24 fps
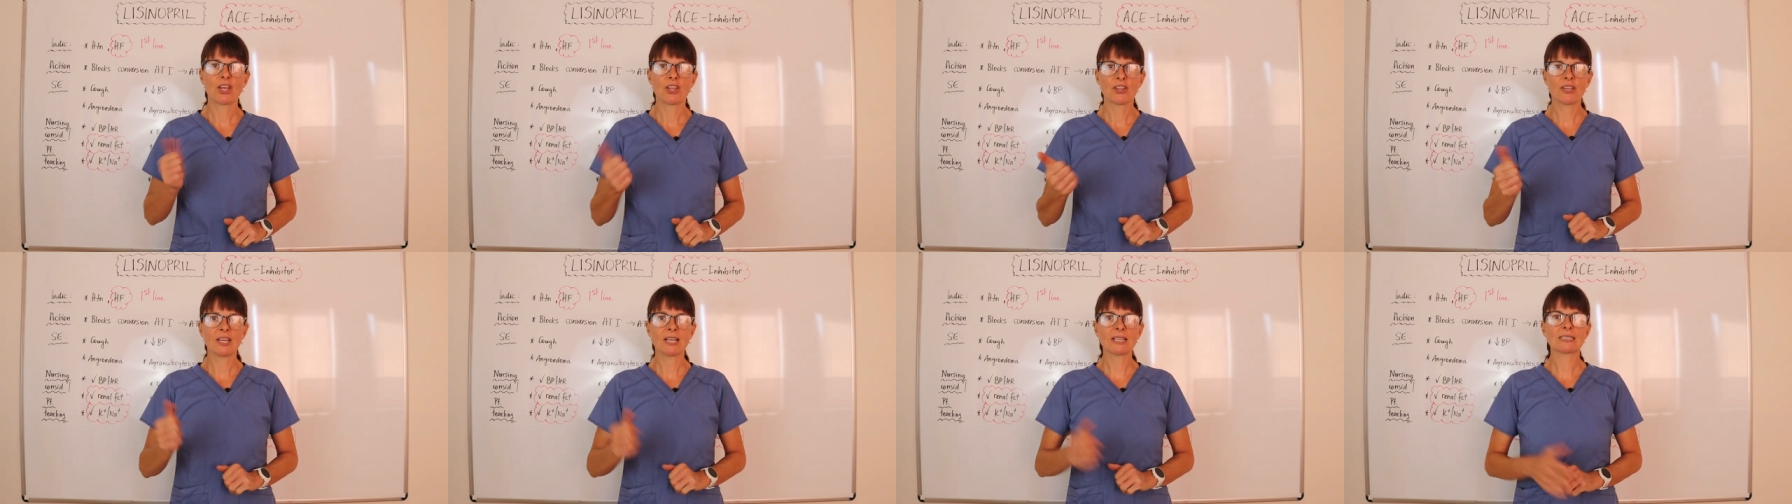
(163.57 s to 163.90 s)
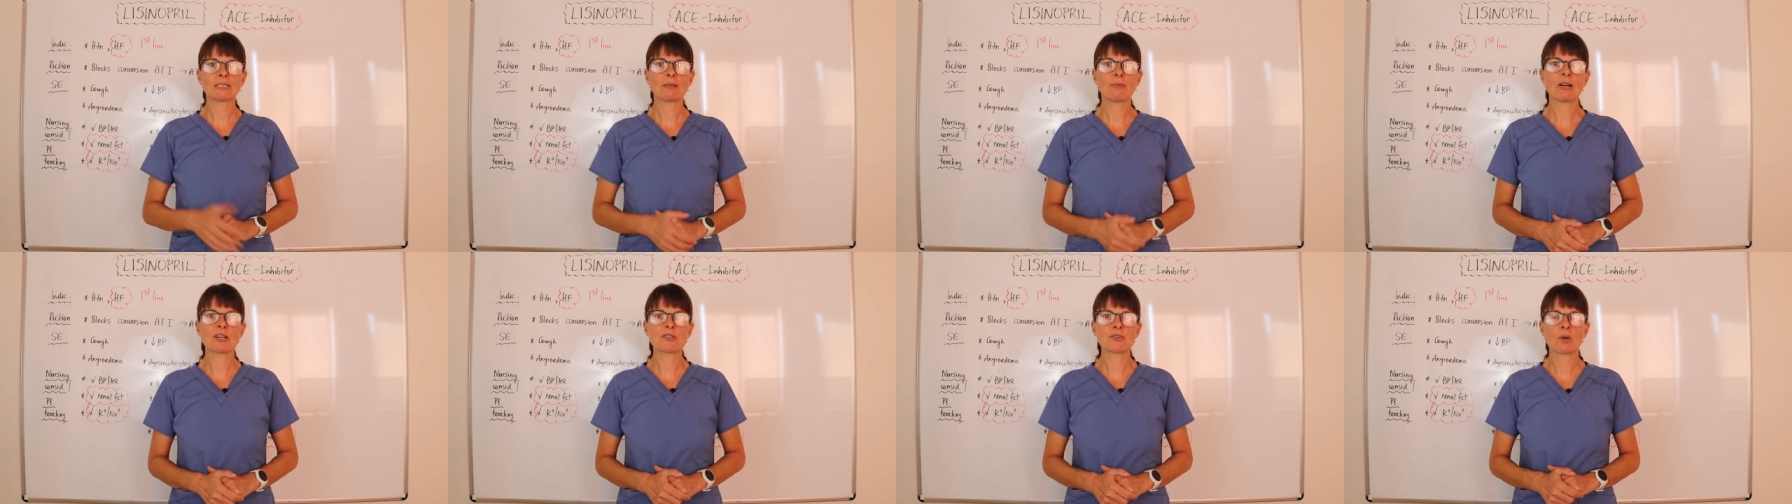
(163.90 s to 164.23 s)
Thanks
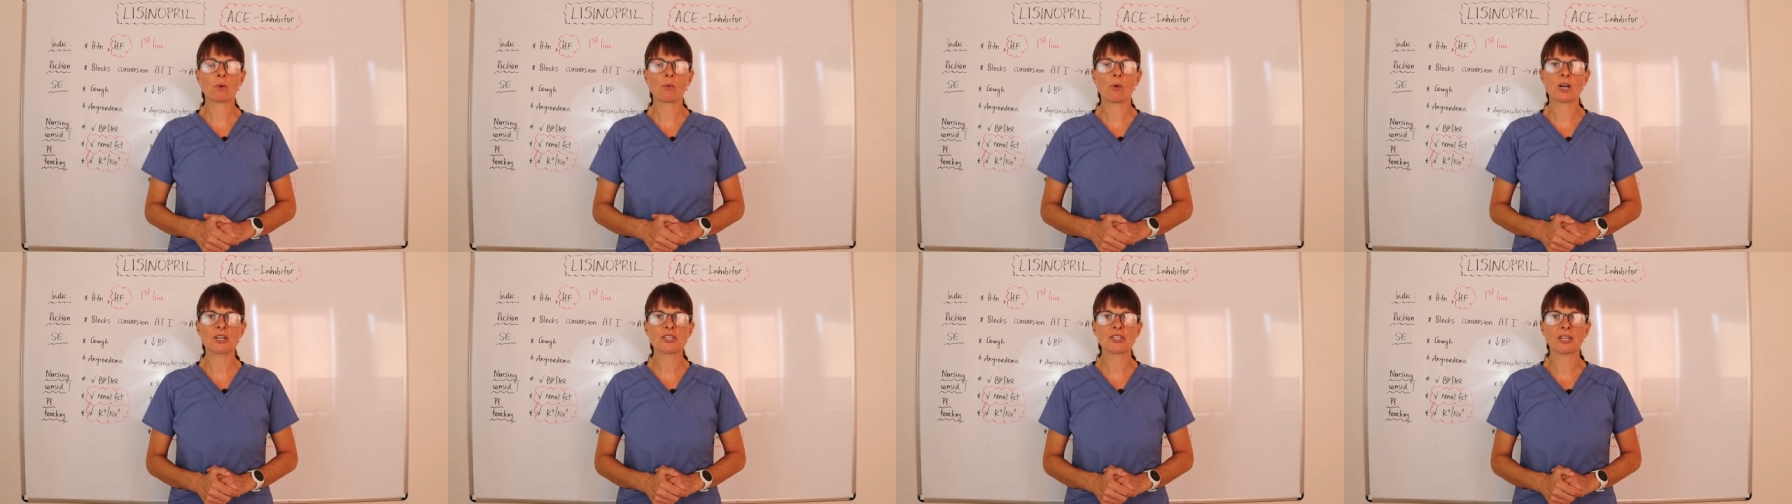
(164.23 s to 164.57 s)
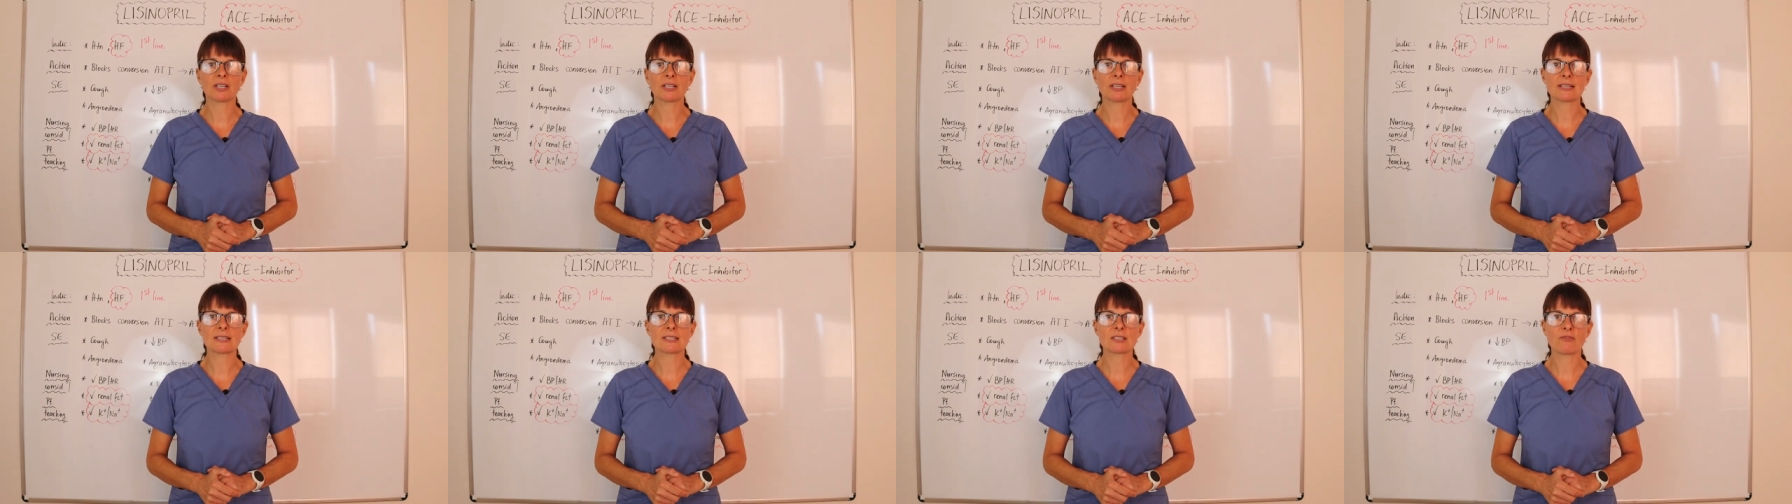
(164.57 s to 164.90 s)
so much for
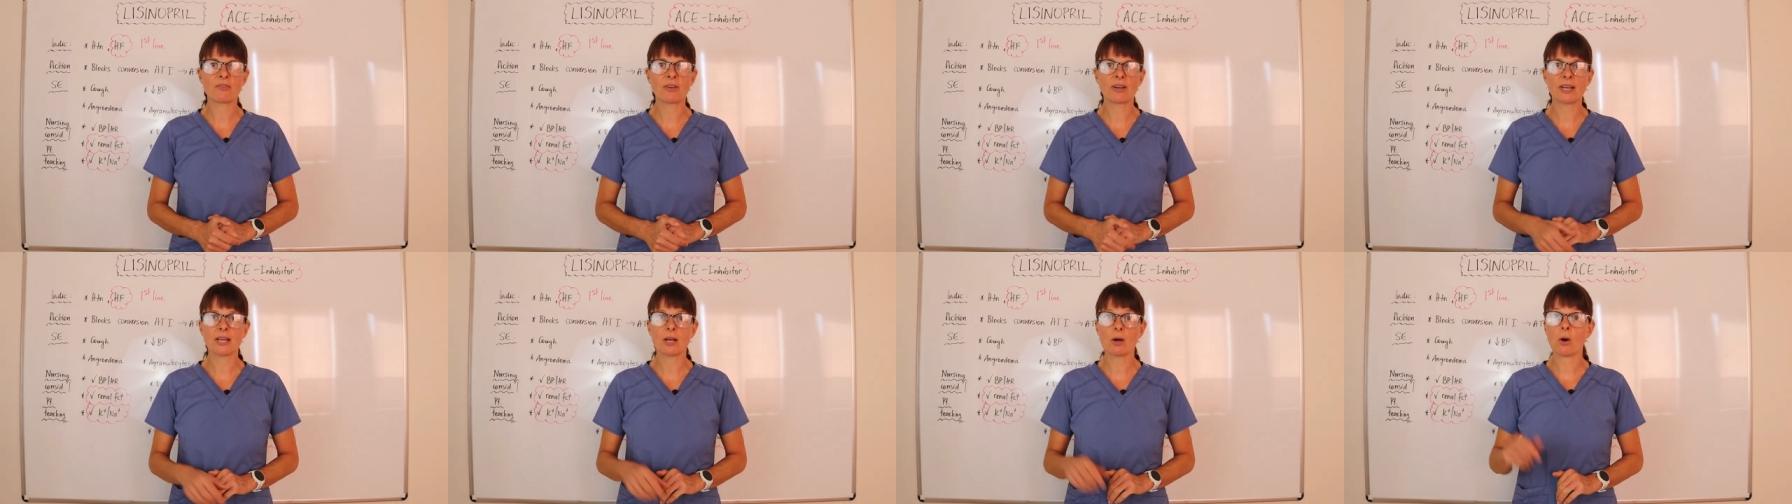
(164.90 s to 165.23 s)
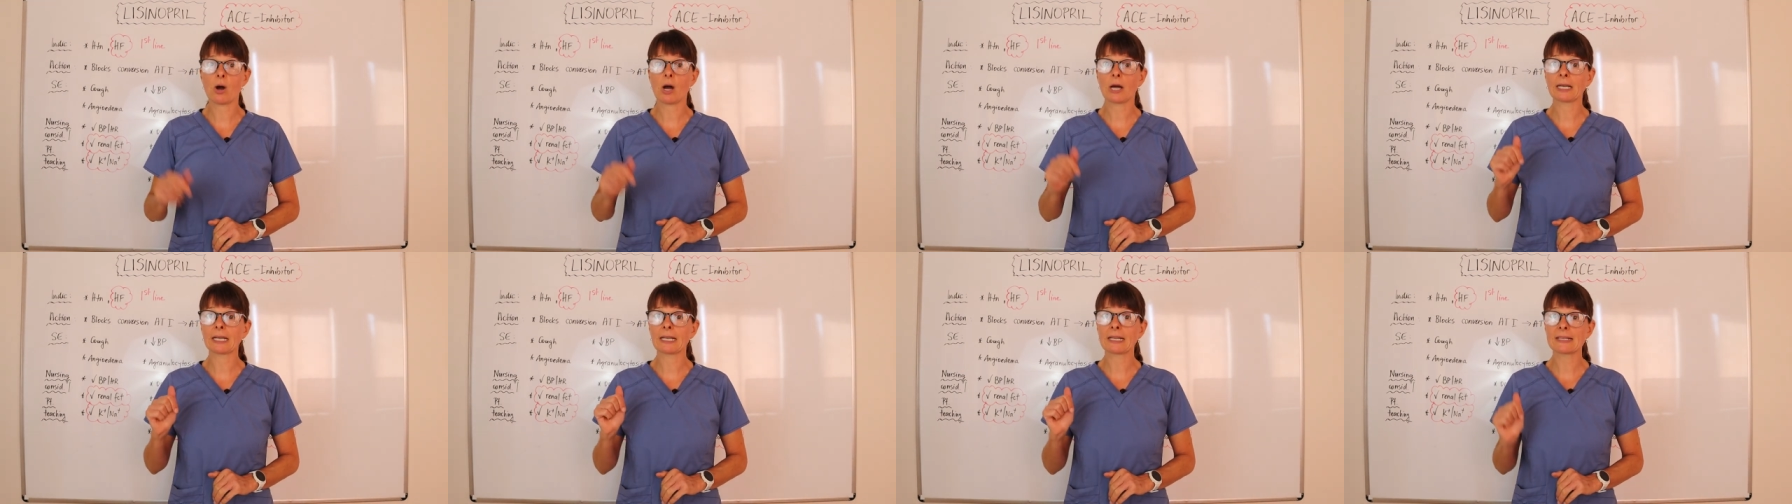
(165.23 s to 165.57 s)
watching this video
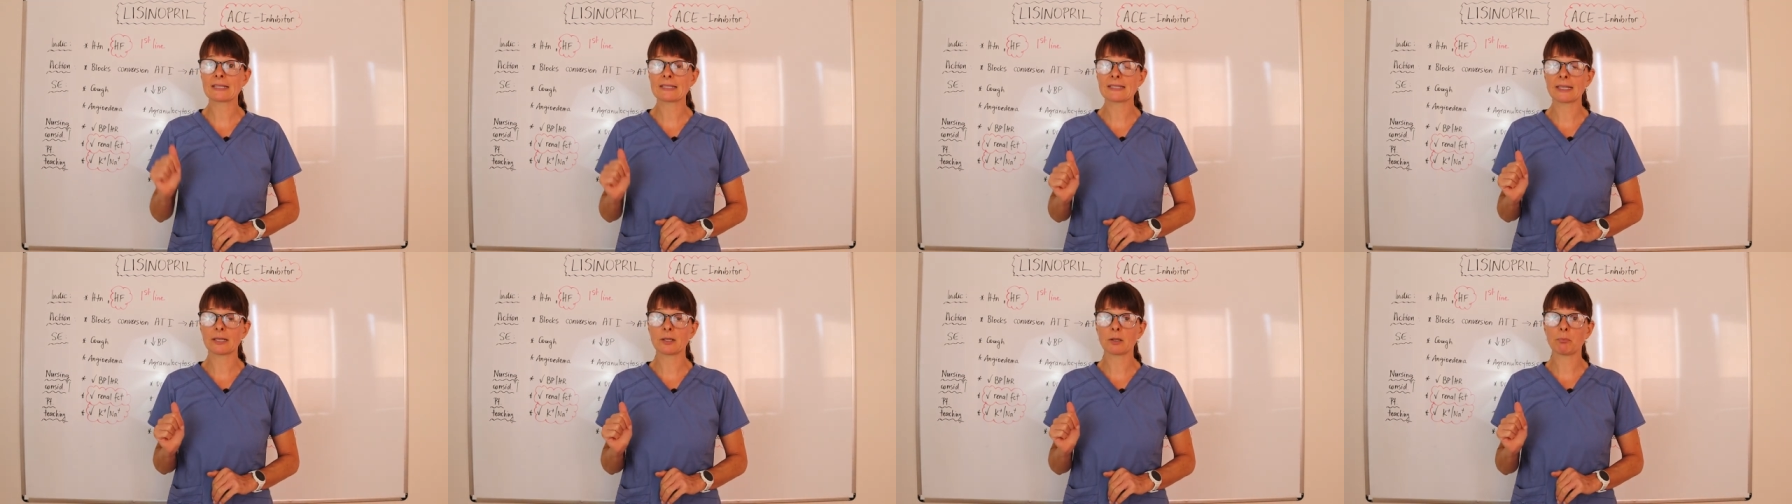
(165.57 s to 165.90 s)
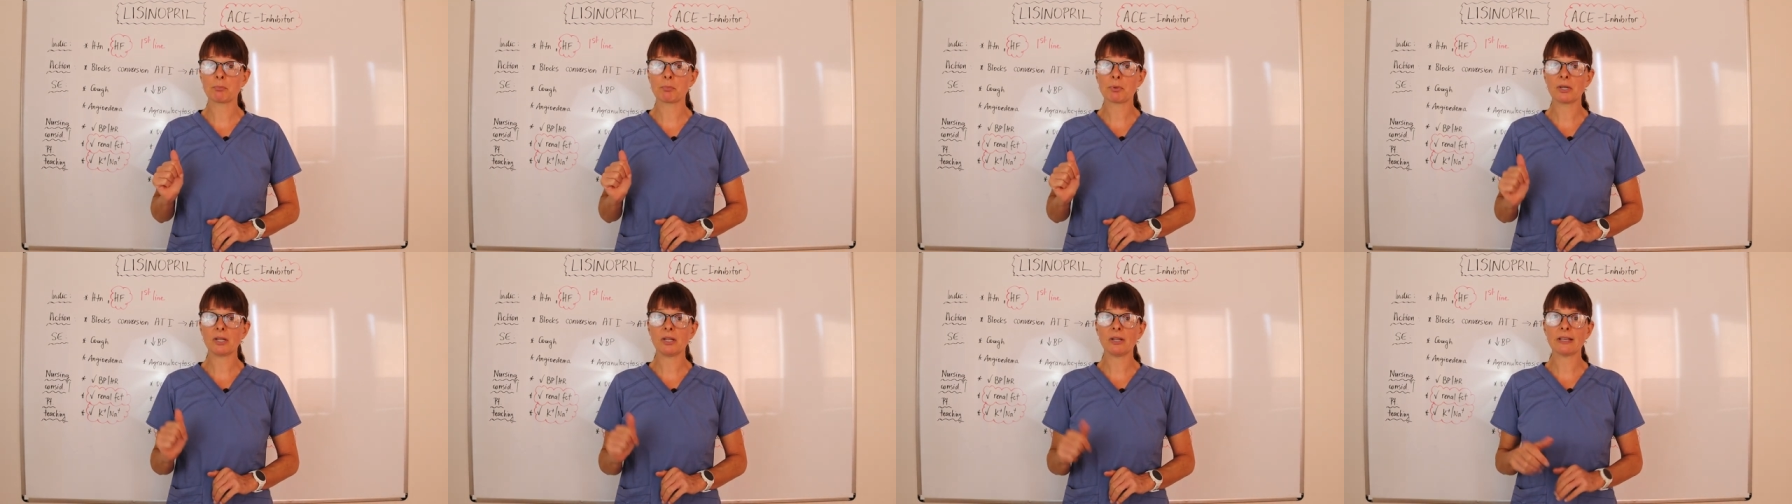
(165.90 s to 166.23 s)
on
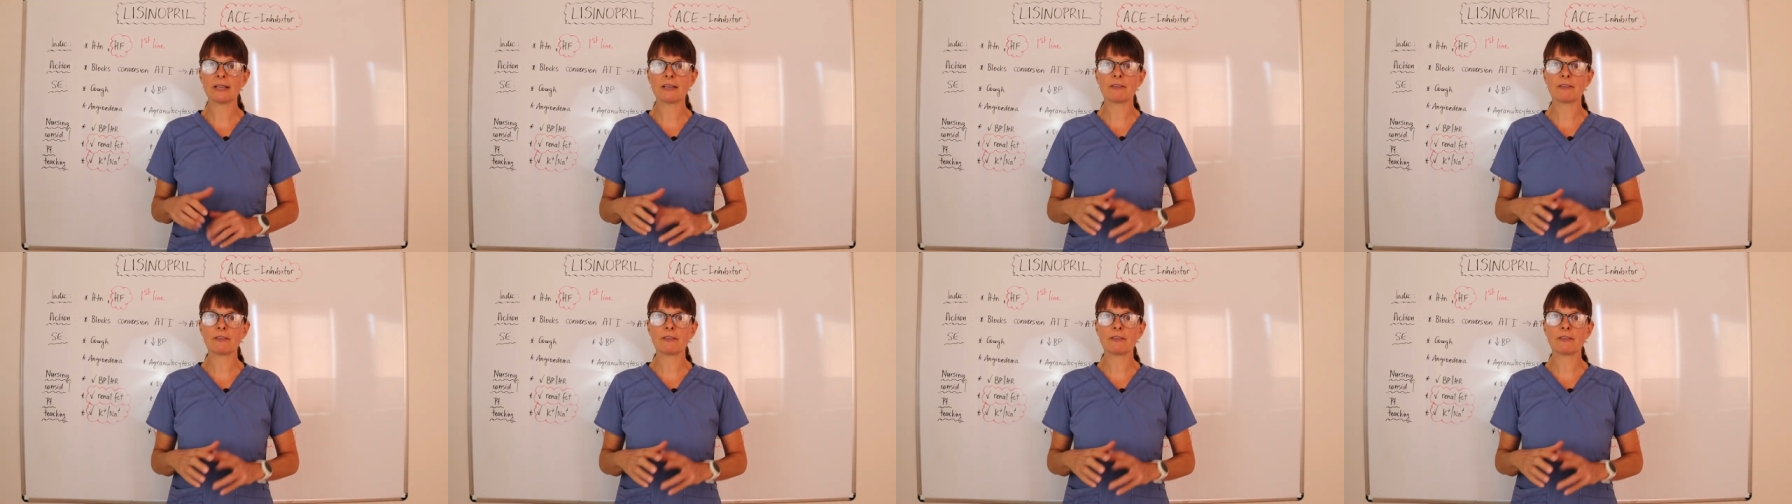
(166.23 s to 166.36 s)
lisinopril.